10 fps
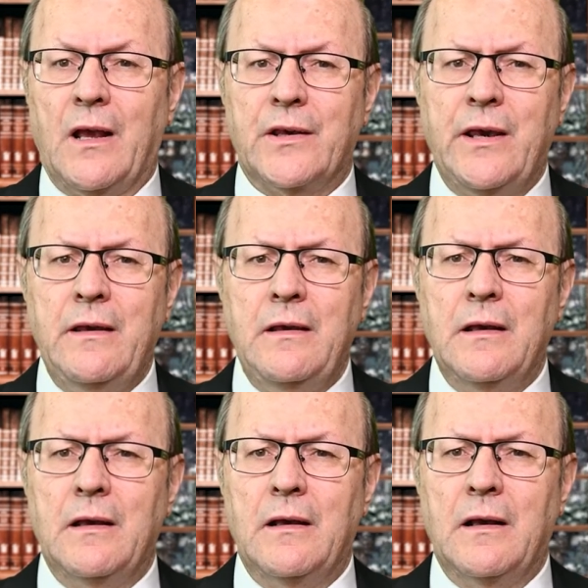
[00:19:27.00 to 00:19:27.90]
King
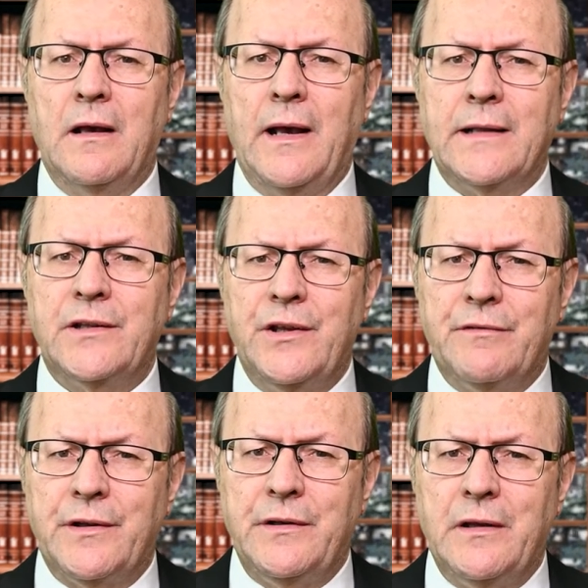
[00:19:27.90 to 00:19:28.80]
had
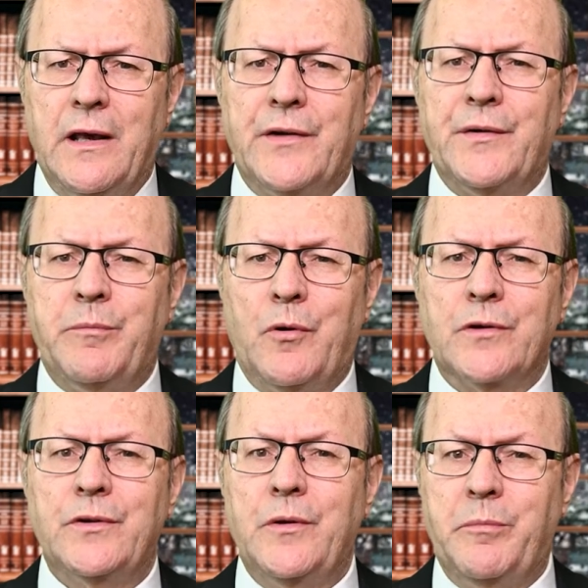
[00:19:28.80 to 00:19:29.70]
given a
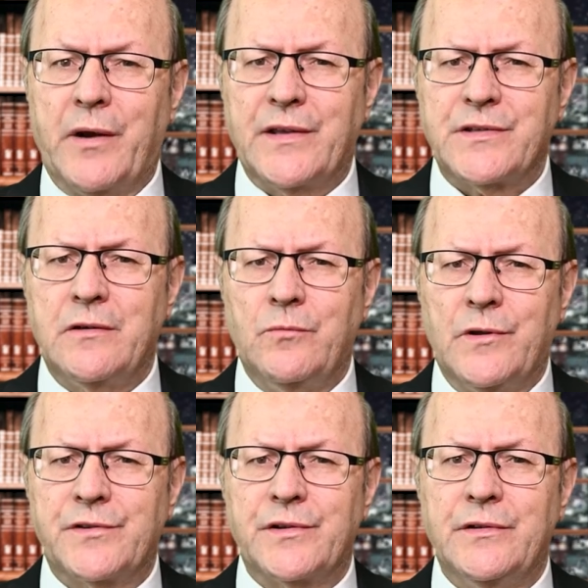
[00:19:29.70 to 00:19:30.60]
report to the President
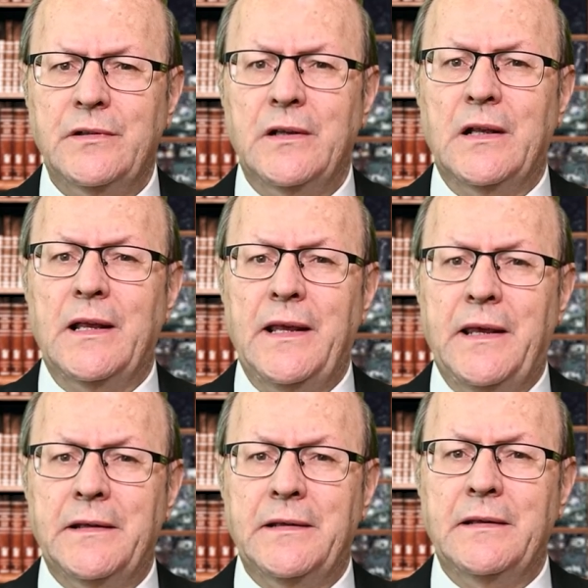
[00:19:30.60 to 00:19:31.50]
Wilson
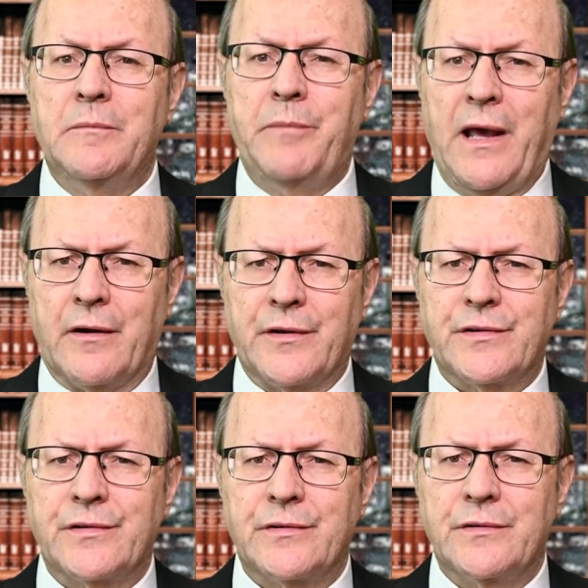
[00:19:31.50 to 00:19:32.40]
in
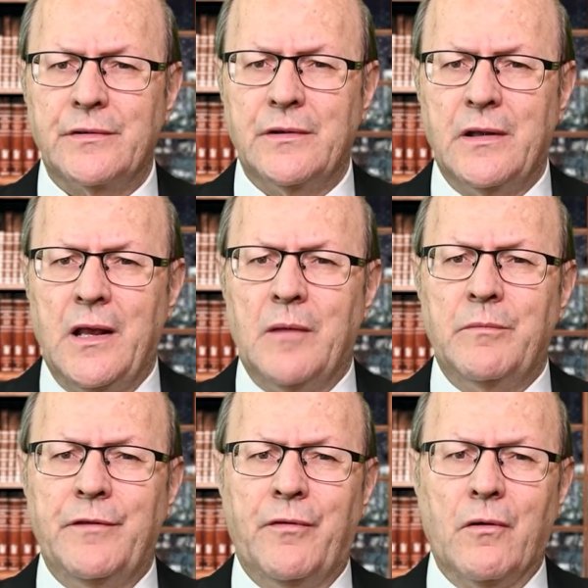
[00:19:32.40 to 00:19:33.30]
Paris
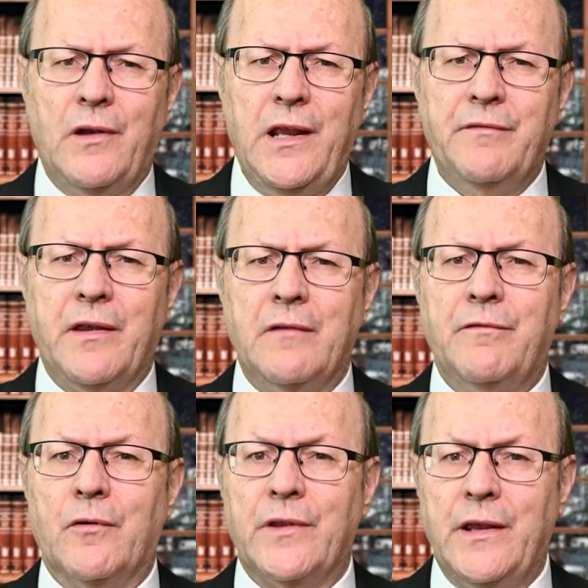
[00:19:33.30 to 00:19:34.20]
before leaving
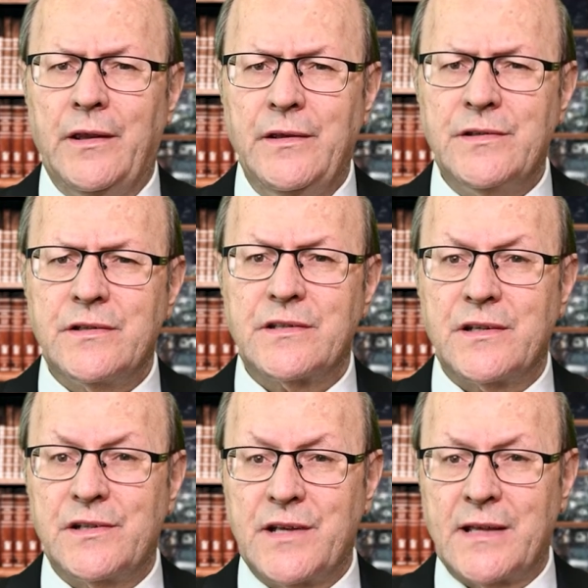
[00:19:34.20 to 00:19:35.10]
for the East,
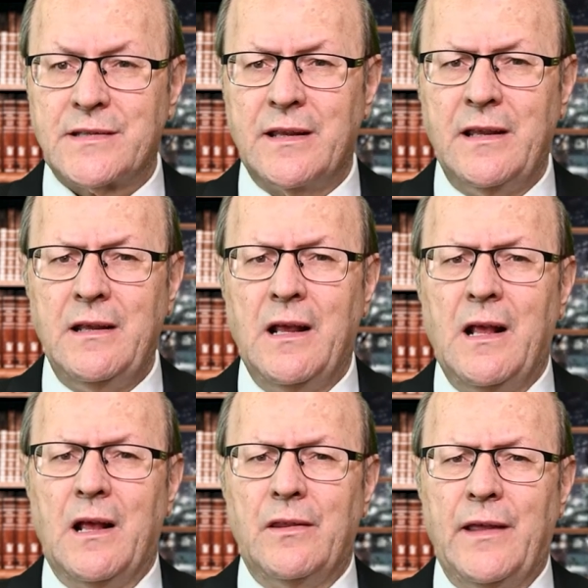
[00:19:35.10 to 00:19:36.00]
suggesting
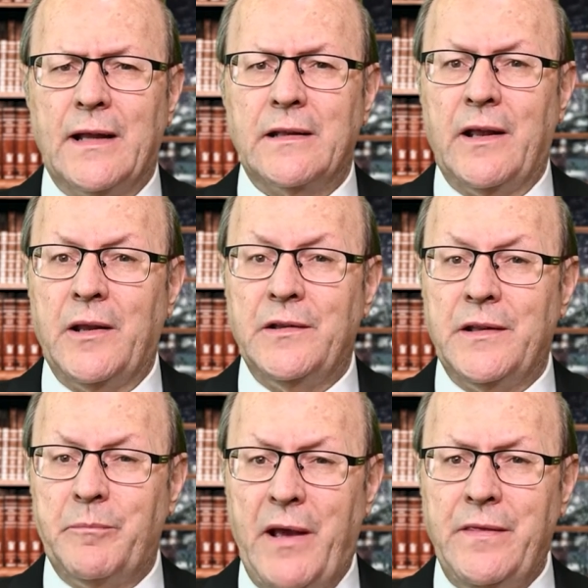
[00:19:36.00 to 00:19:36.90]
that an
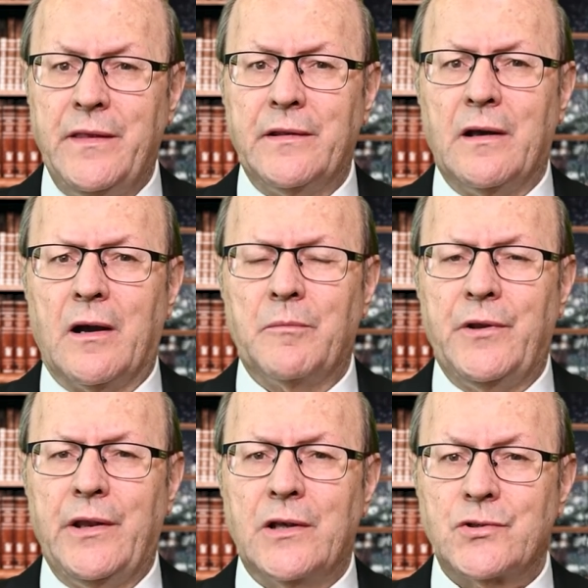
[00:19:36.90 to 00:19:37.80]
independent
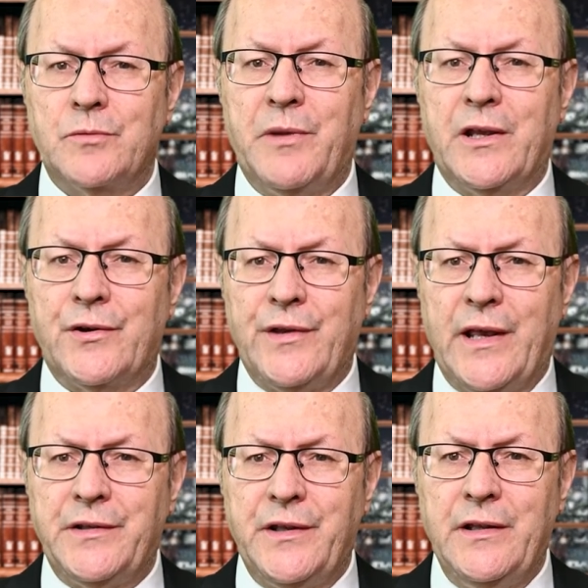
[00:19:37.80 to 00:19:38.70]
Armenia should be
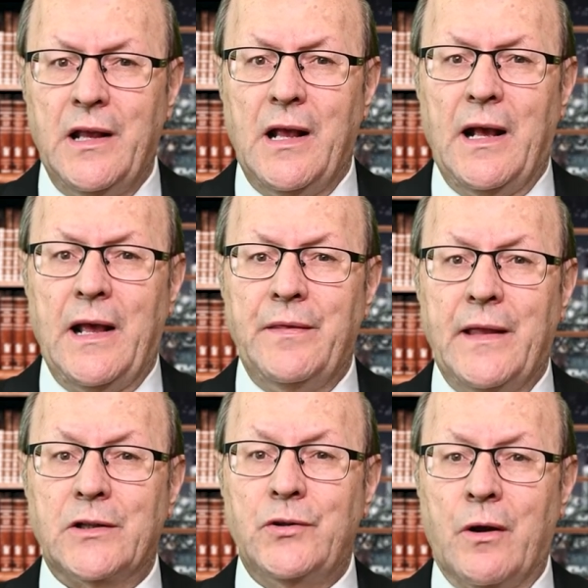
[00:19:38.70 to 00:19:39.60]
created and
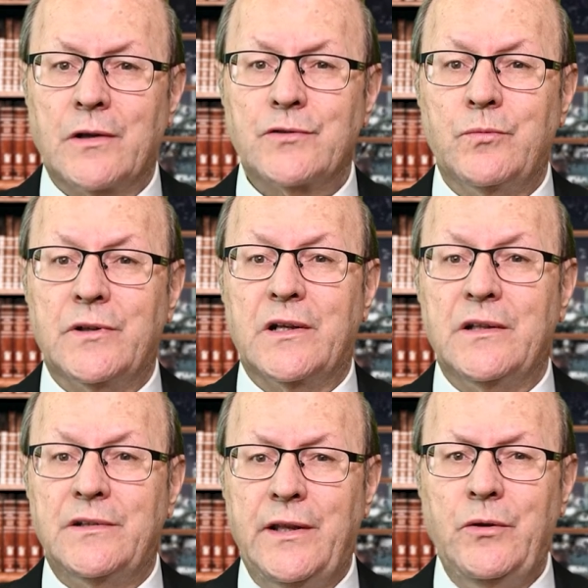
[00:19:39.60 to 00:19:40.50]
that Turks would
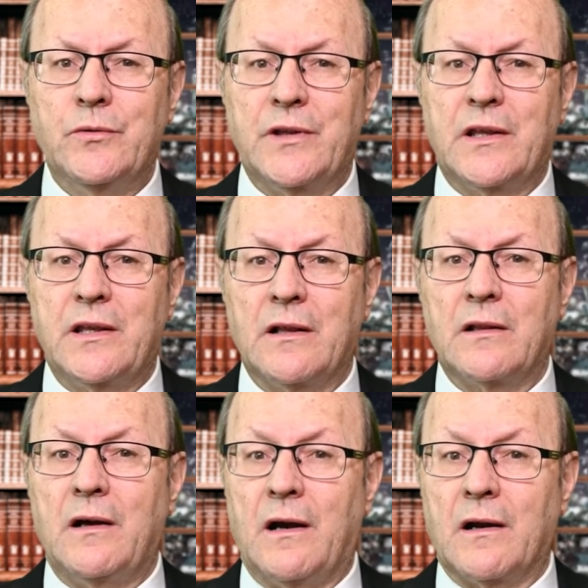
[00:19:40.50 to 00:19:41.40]
continue to
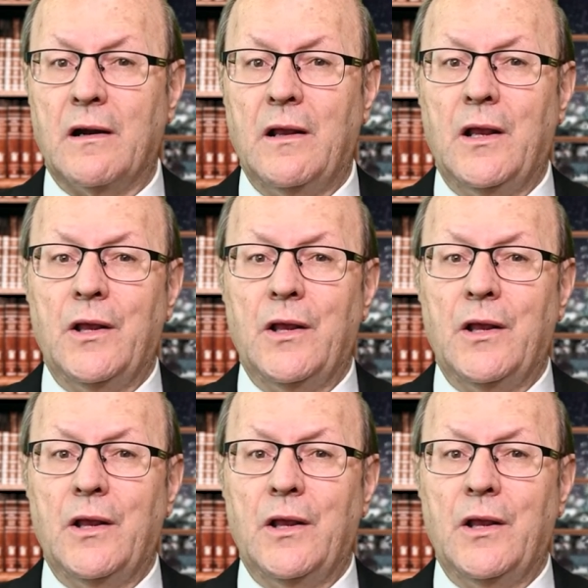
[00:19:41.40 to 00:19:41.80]
kill our